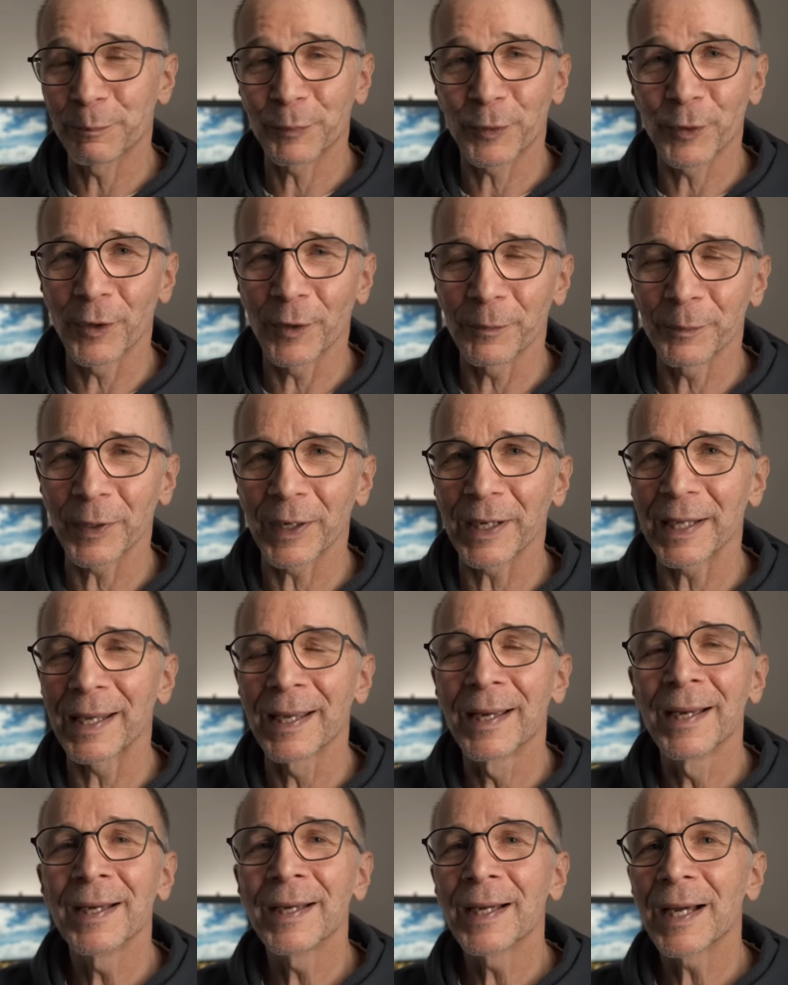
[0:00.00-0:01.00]
properly,
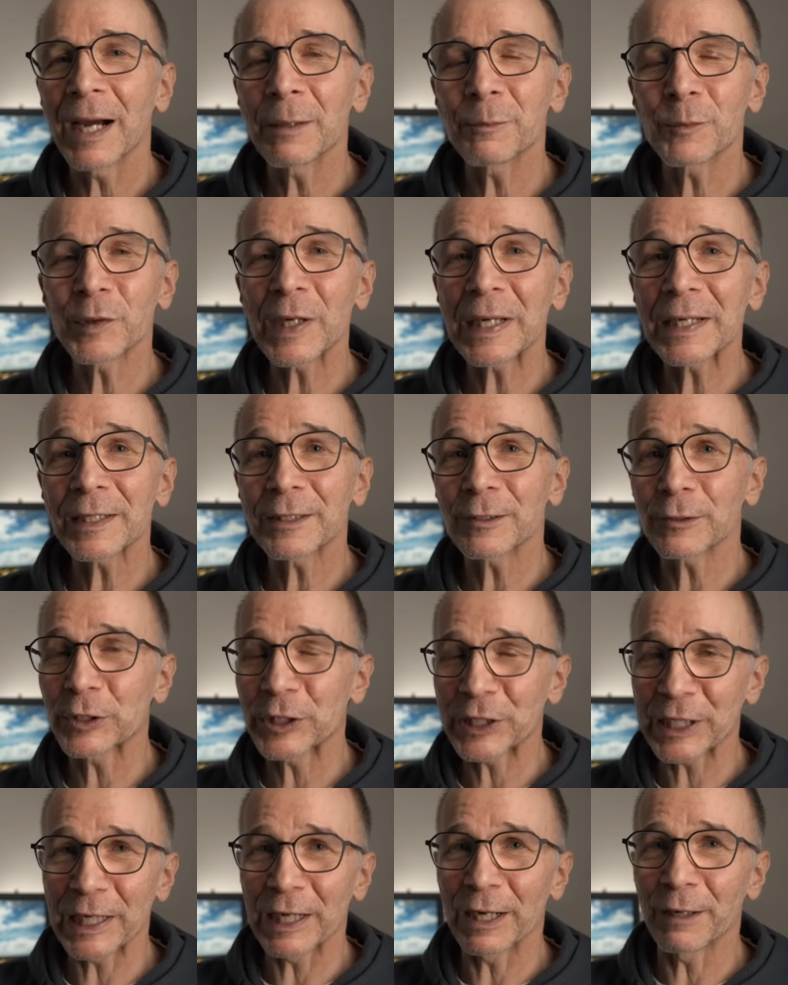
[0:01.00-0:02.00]
I'm ready to
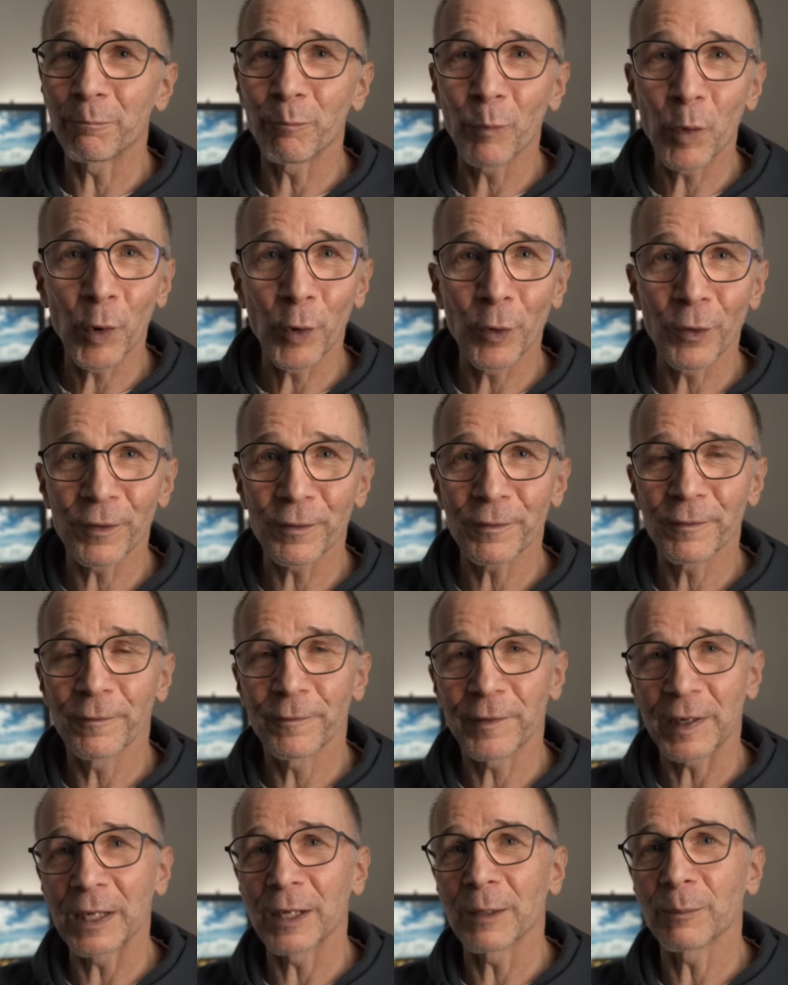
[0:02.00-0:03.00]
share more
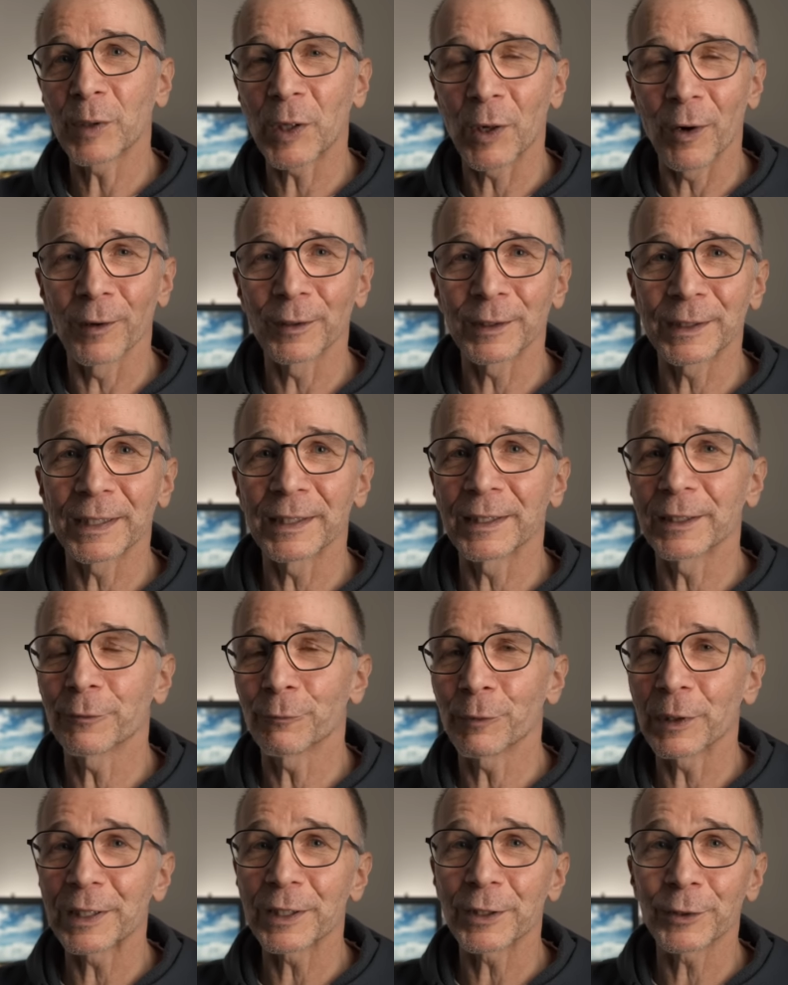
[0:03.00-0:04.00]
film content
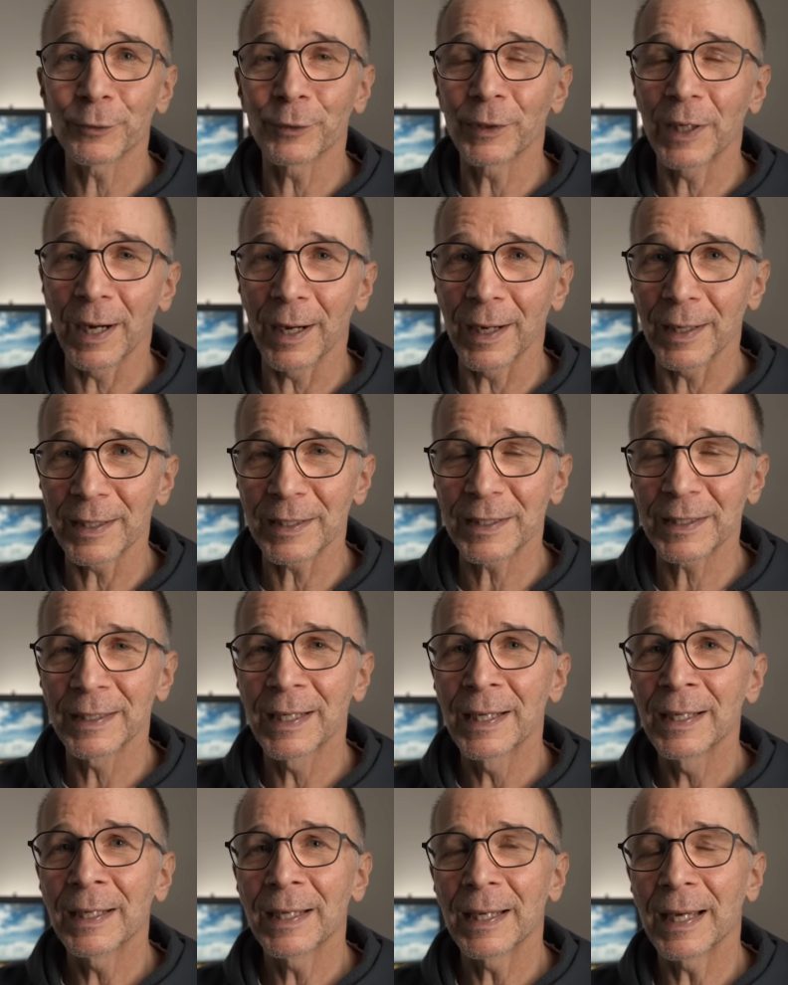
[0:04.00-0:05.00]
with you guys
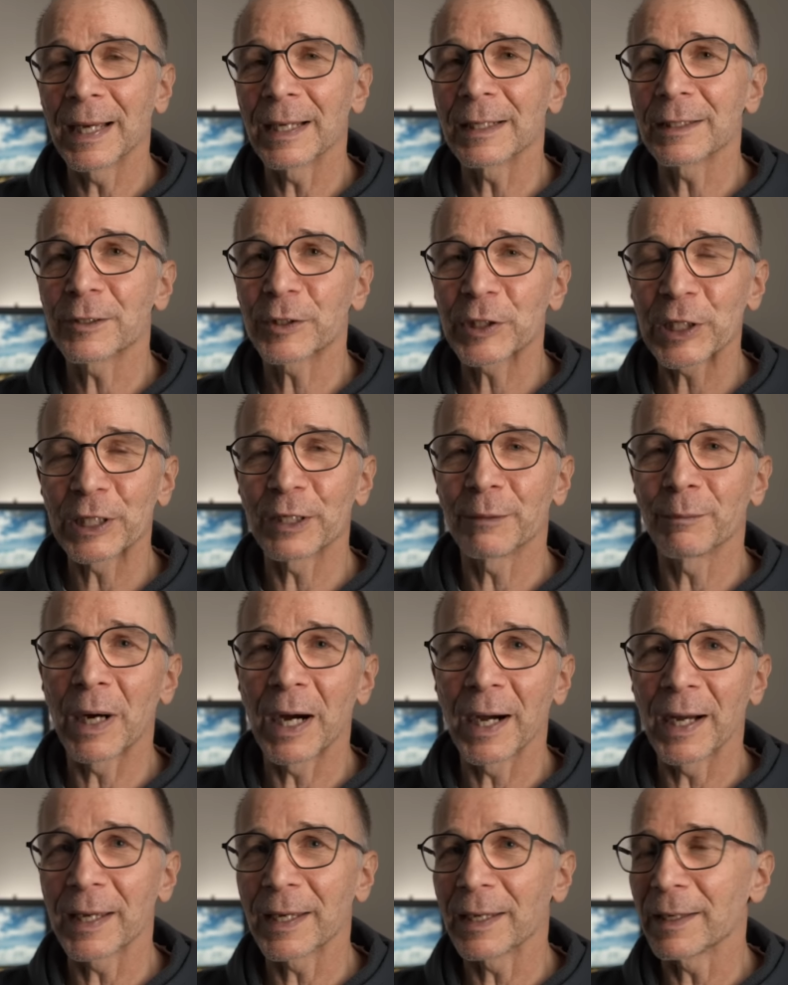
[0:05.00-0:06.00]
and share
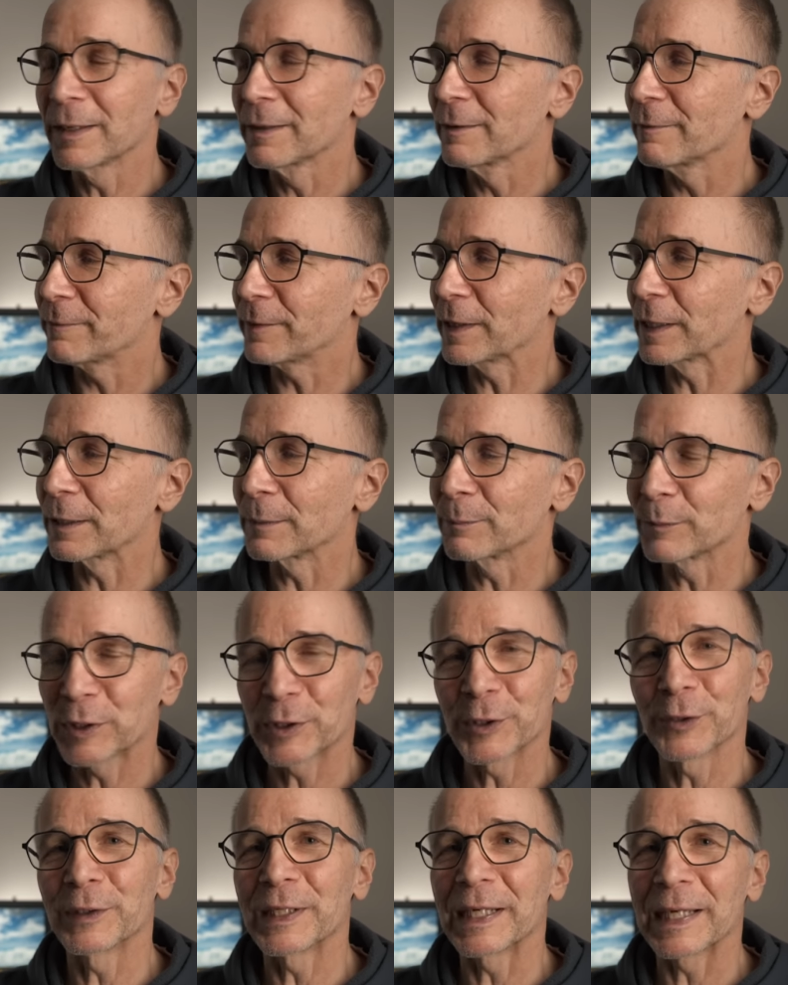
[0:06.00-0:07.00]
my film
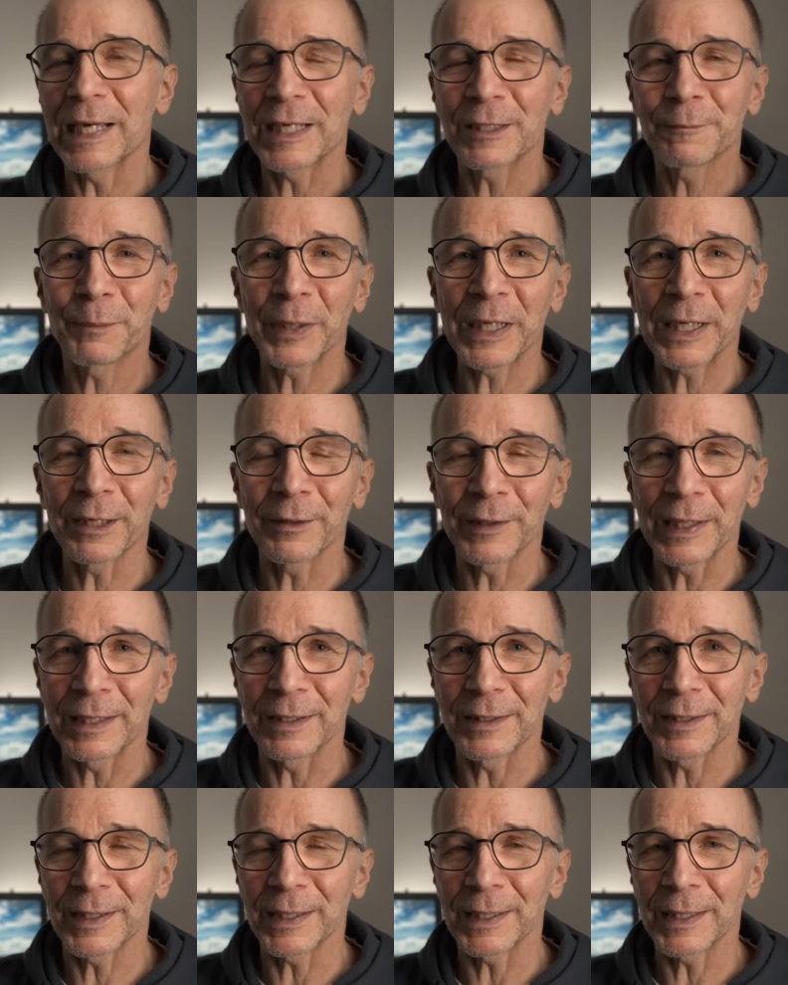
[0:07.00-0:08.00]
shooting
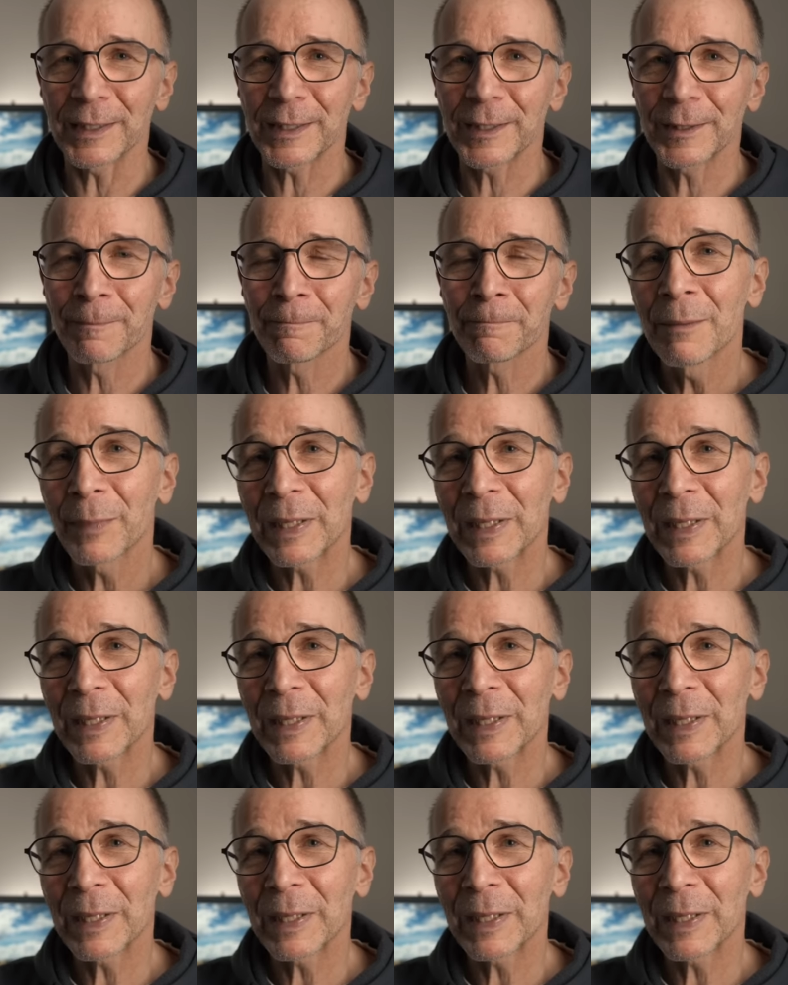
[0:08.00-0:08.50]
experiences.